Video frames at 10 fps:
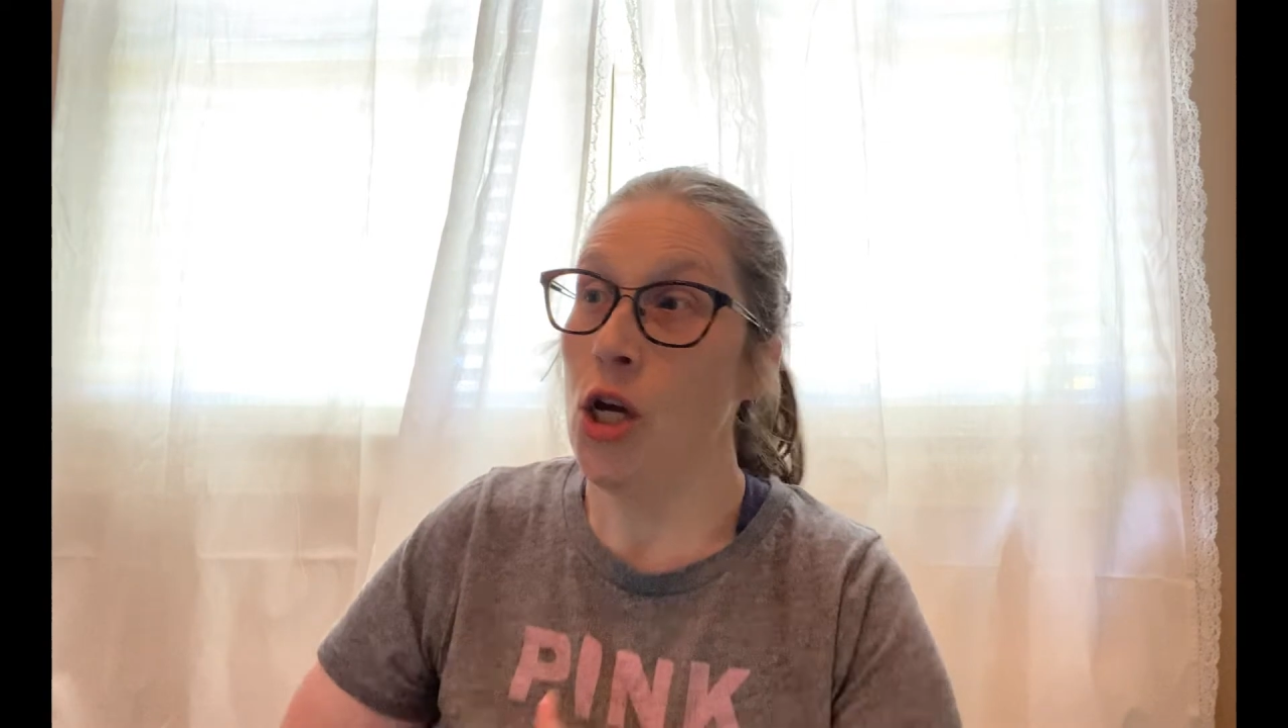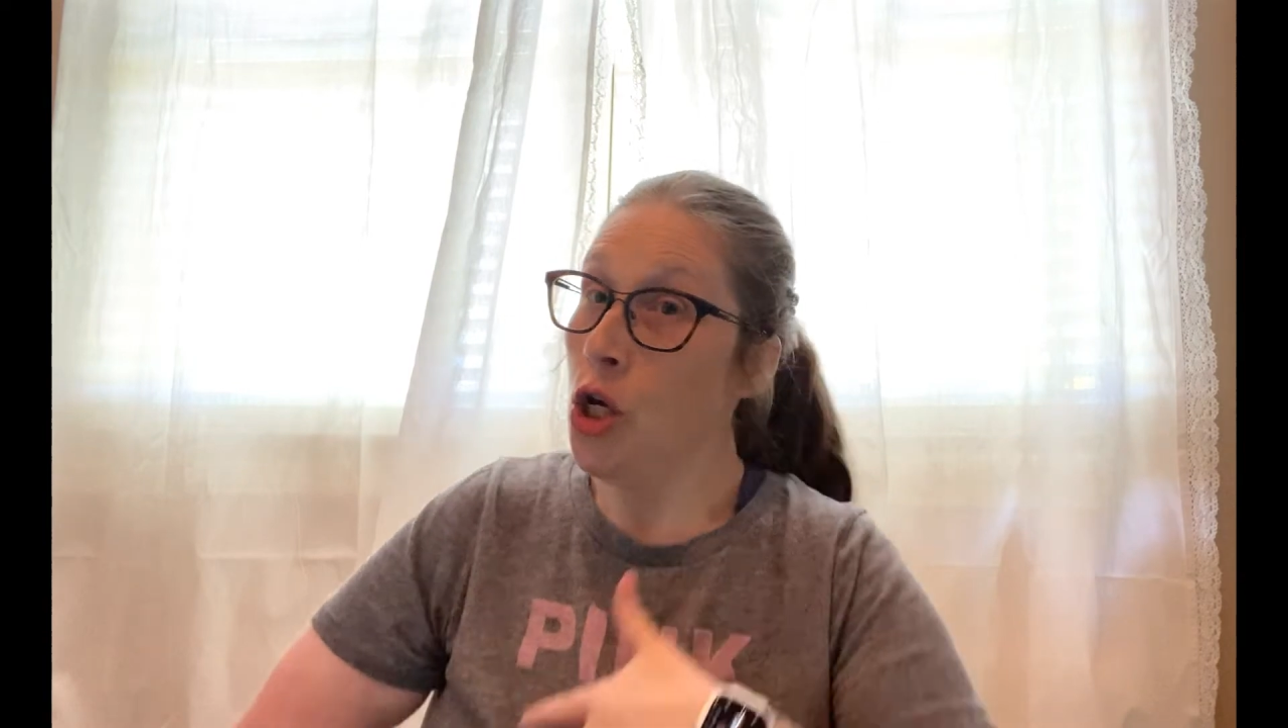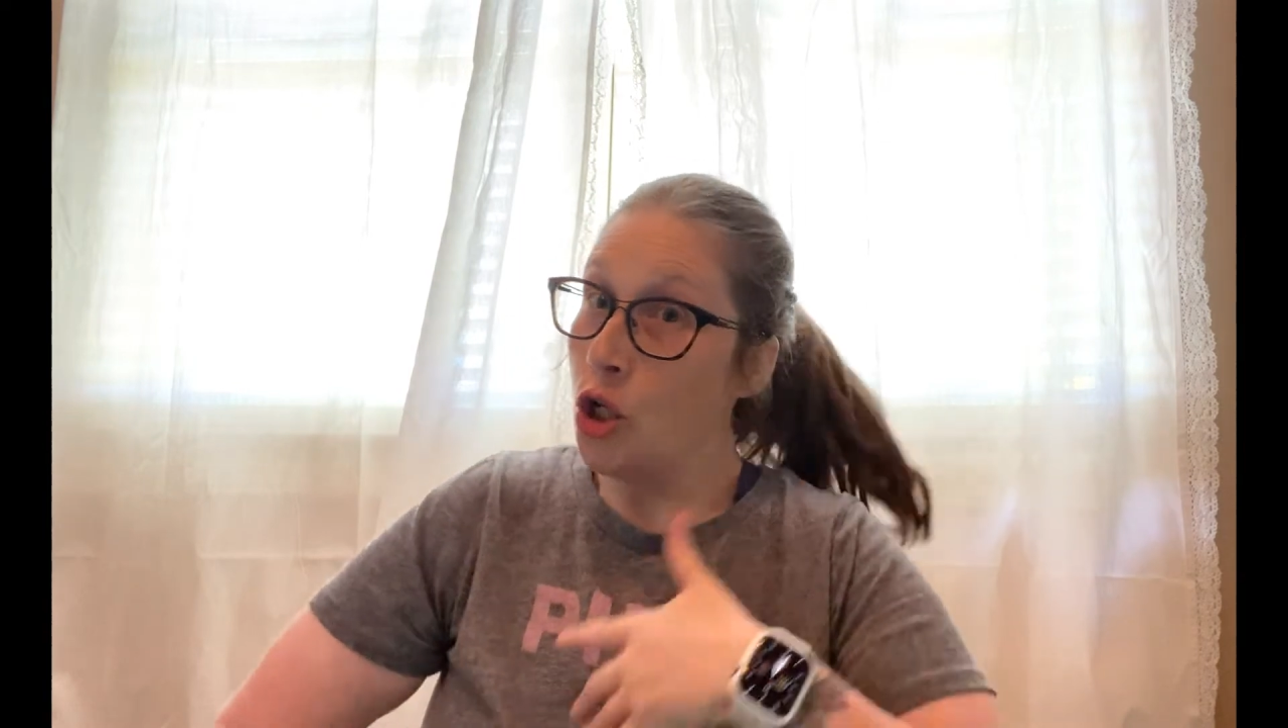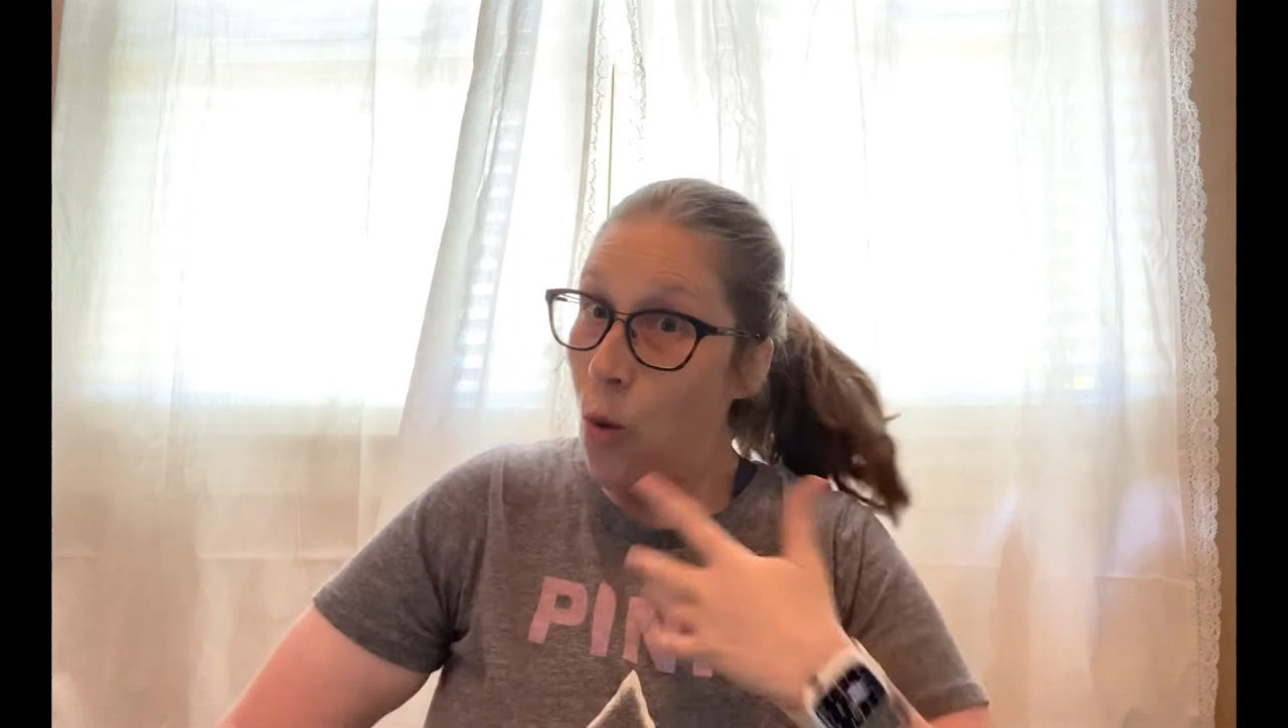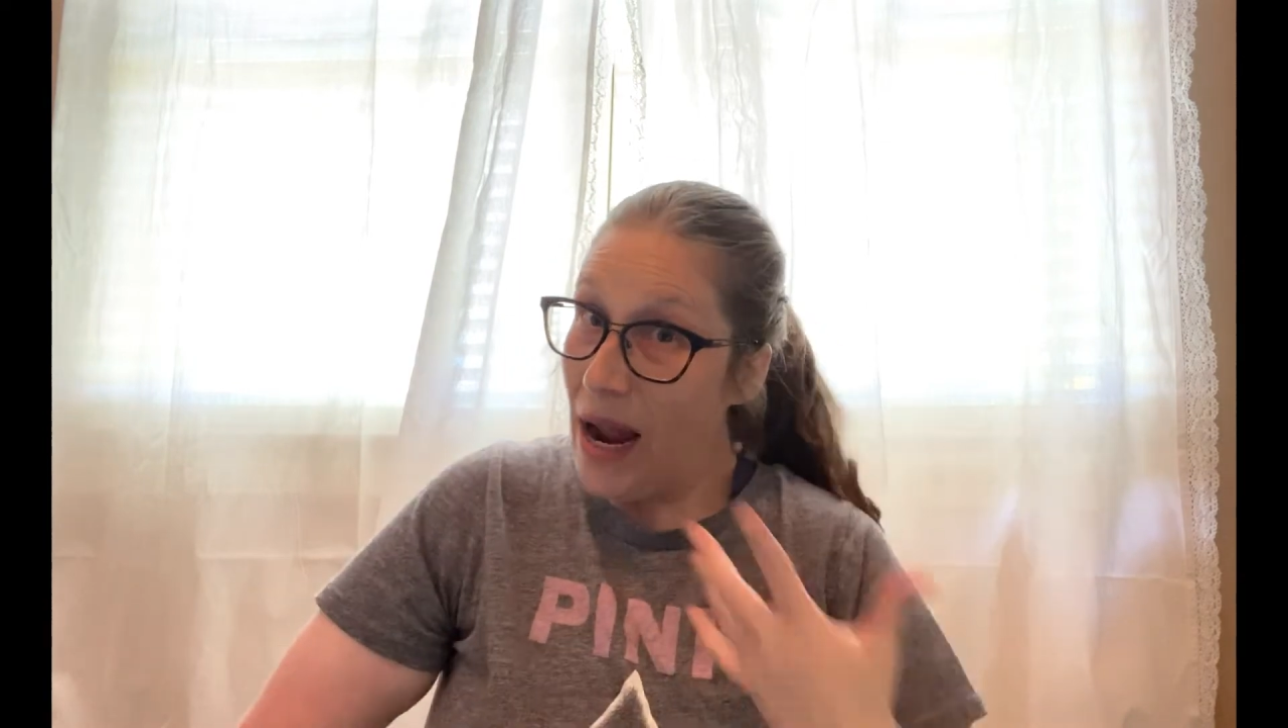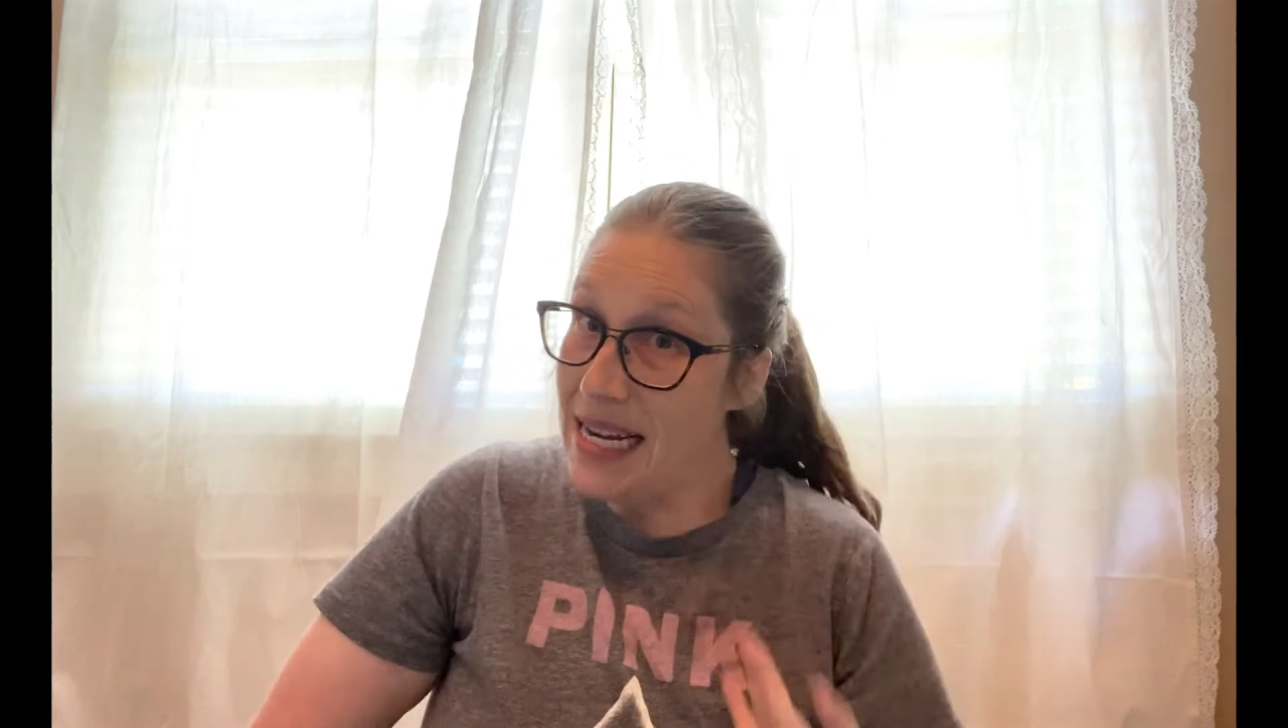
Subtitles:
So I